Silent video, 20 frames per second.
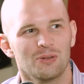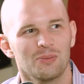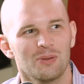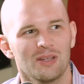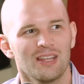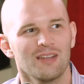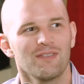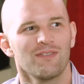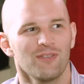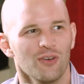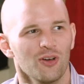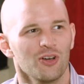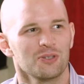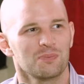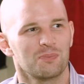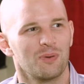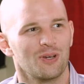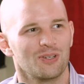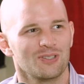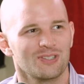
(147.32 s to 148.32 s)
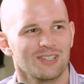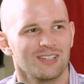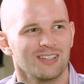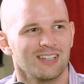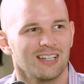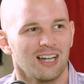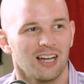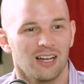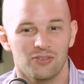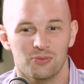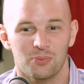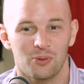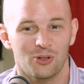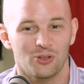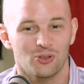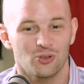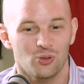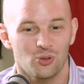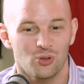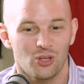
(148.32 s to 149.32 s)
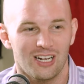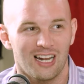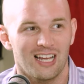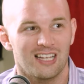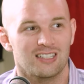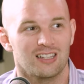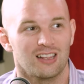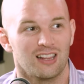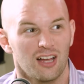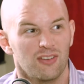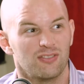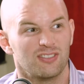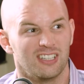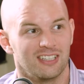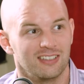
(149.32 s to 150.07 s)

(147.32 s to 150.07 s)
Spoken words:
to be the first person that I've spoken to that has loved